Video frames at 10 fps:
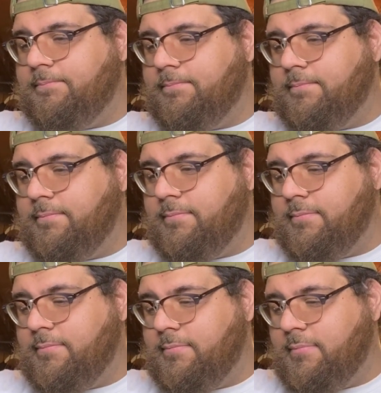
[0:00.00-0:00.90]

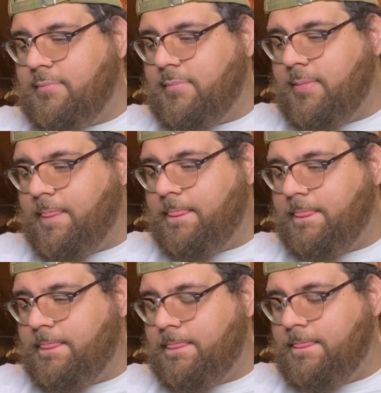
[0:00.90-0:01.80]

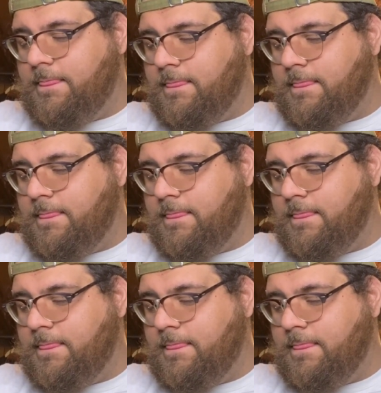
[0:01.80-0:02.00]
[no speech]